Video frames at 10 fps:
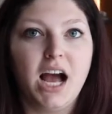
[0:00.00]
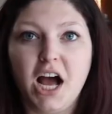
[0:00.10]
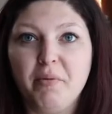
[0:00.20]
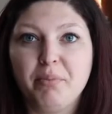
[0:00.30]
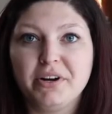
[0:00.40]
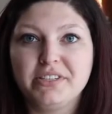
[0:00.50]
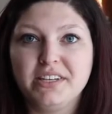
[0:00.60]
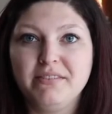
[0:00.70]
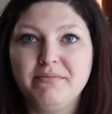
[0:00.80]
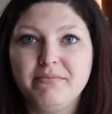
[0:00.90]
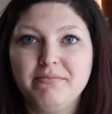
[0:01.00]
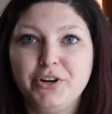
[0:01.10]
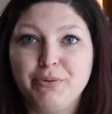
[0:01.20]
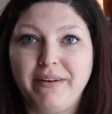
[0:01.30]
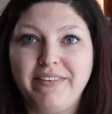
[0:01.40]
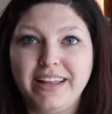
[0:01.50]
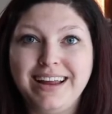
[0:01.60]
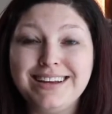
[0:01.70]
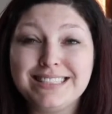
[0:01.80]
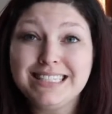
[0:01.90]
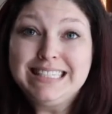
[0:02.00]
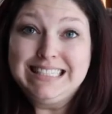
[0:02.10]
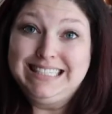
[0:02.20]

A person hurt my feelings?